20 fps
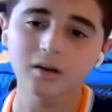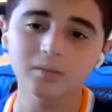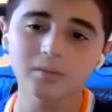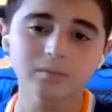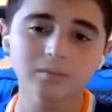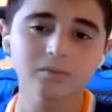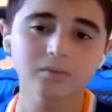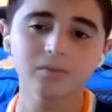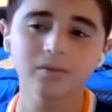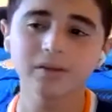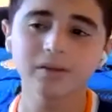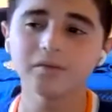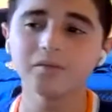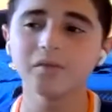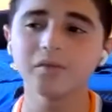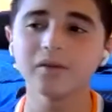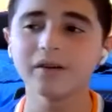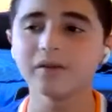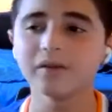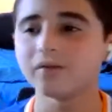
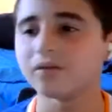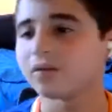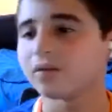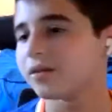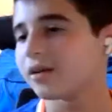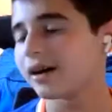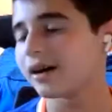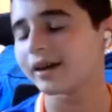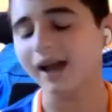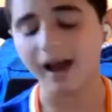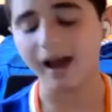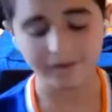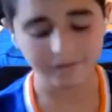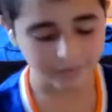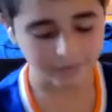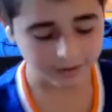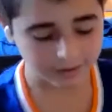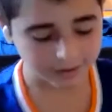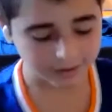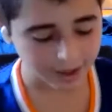we like I
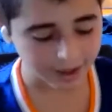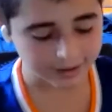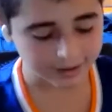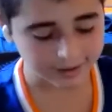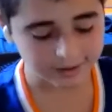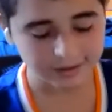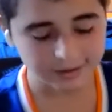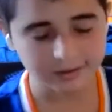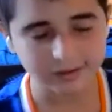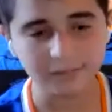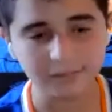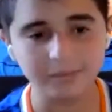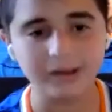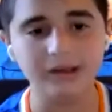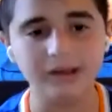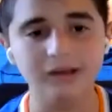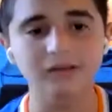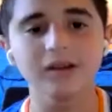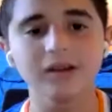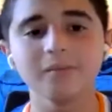think that he could be
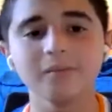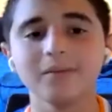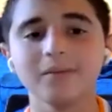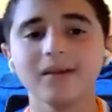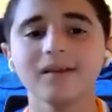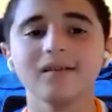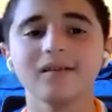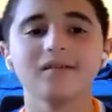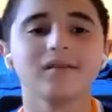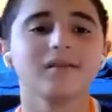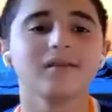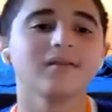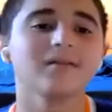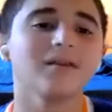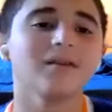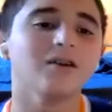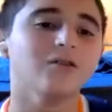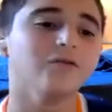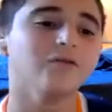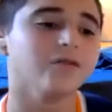a great piece
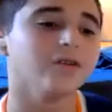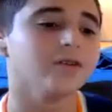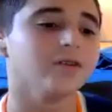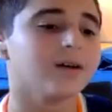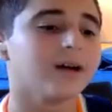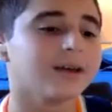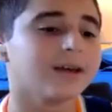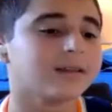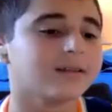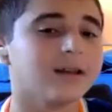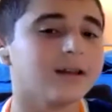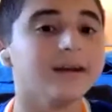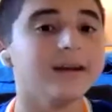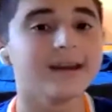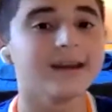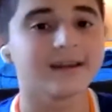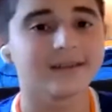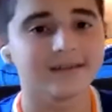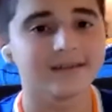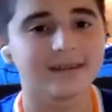still for like the
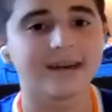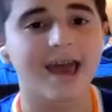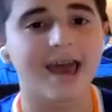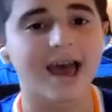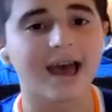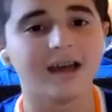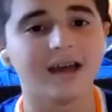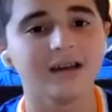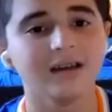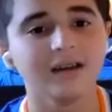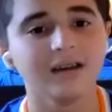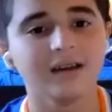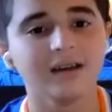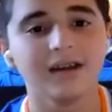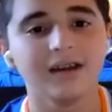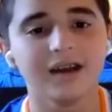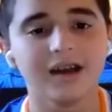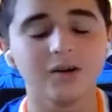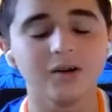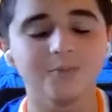Knicks in that
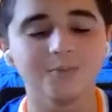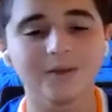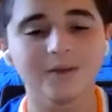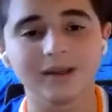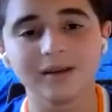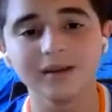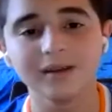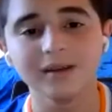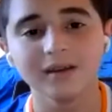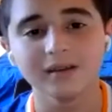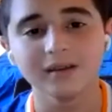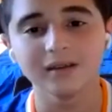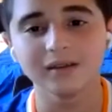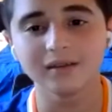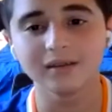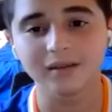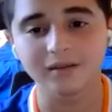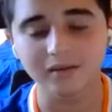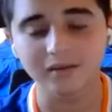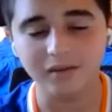and helping the
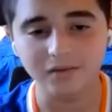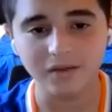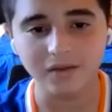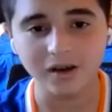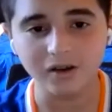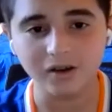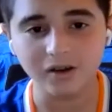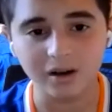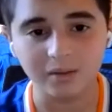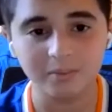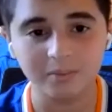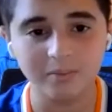team develop.